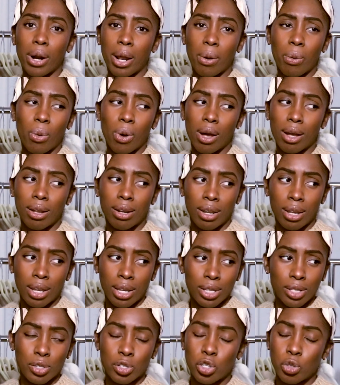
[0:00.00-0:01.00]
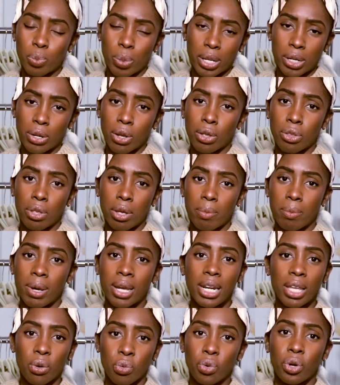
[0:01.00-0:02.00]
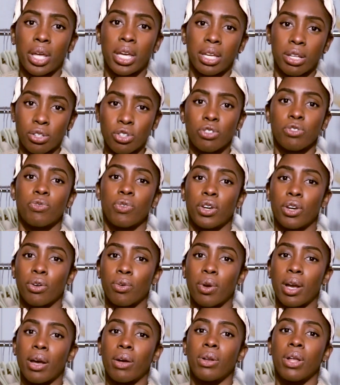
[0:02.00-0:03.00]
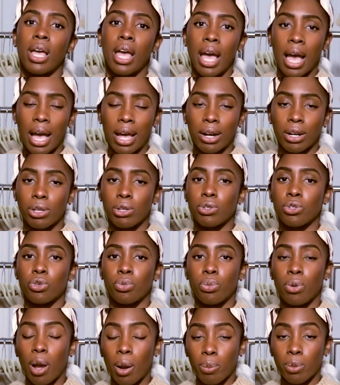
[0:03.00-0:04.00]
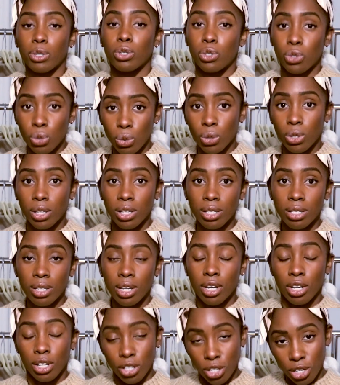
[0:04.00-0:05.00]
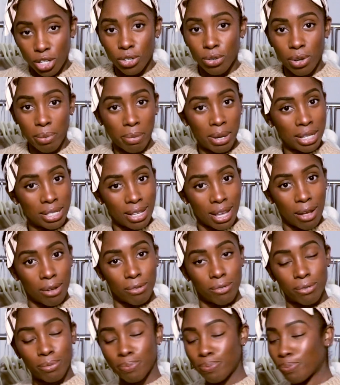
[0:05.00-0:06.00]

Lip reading: I want to spend all that money when I can just figure out how to use the proper tools to do it myself.